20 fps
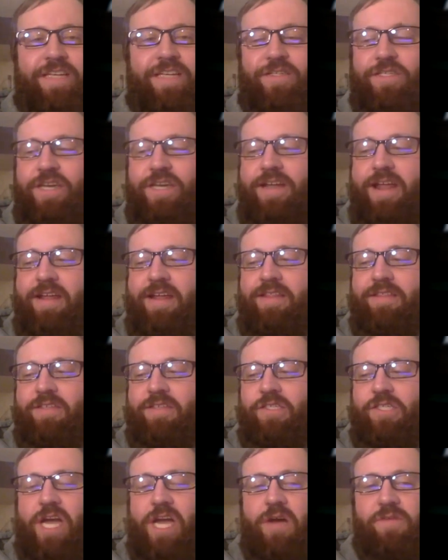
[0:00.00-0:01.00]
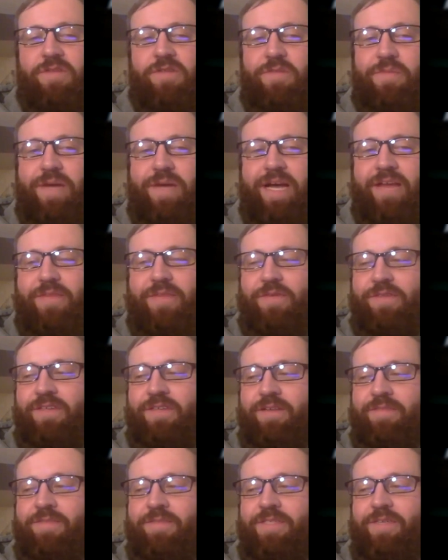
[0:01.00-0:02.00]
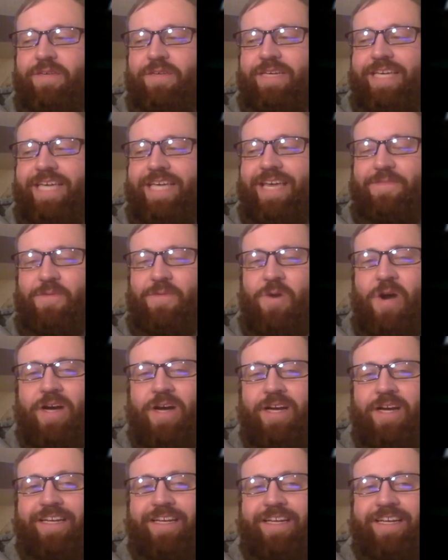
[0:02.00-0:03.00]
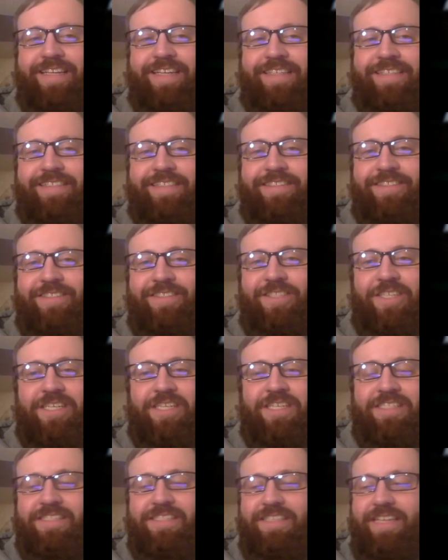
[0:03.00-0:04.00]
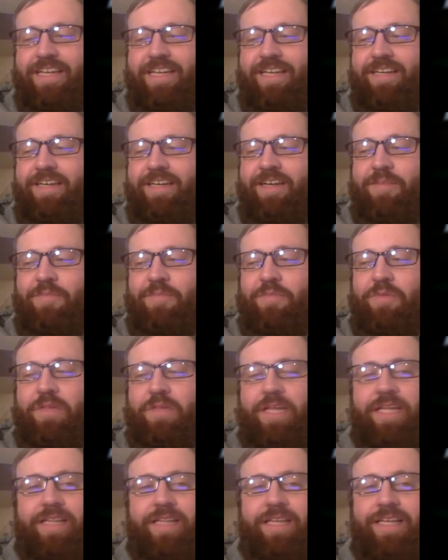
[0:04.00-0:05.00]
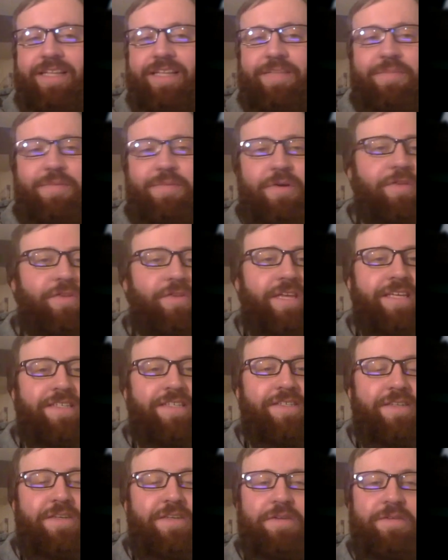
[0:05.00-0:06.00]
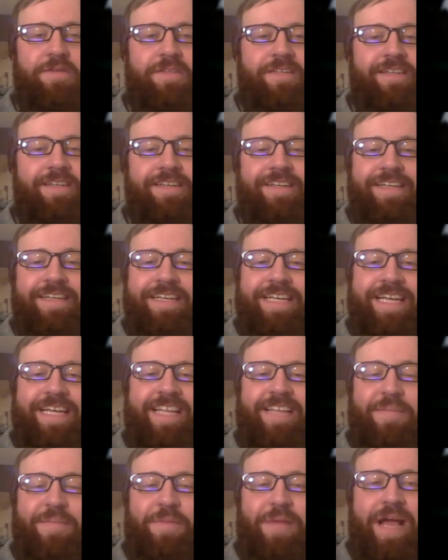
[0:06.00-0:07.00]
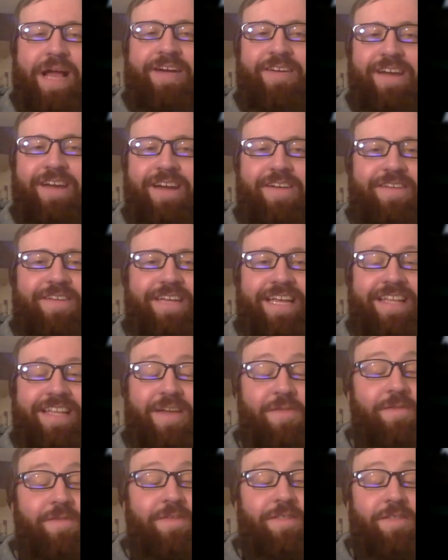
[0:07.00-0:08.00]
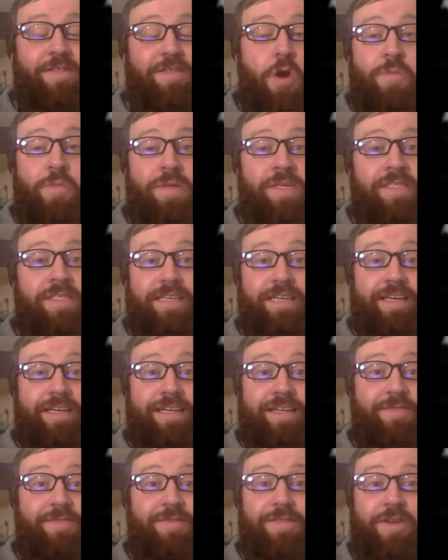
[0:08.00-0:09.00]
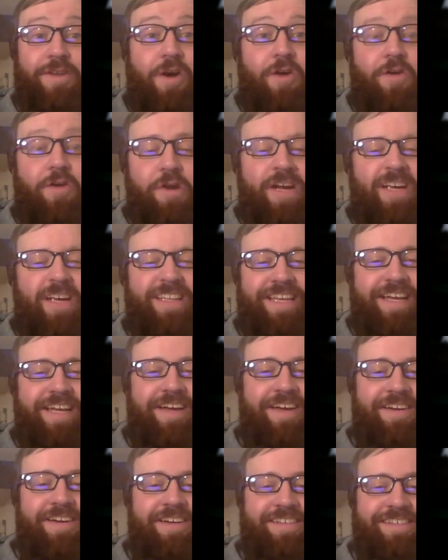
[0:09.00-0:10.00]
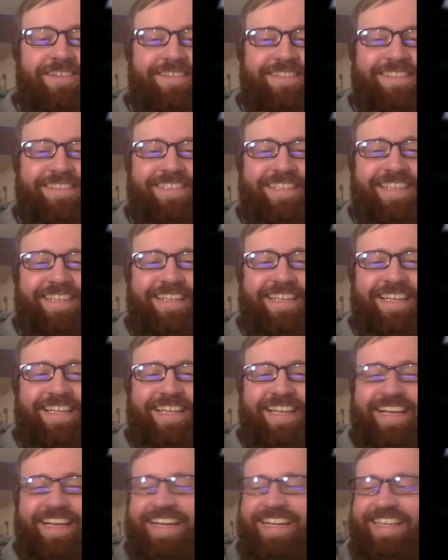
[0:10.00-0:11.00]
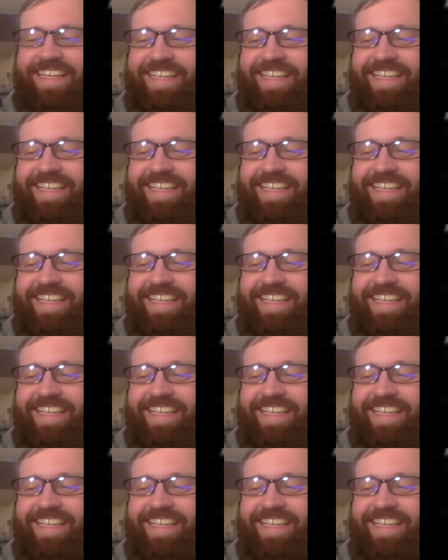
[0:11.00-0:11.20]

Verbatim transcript: He had just gotten out of the shower, the bath, or something. So he came walking in just completely wet. in the birthday suit in the background and there was no missing it. It was all right there. No cares in the world. No cares.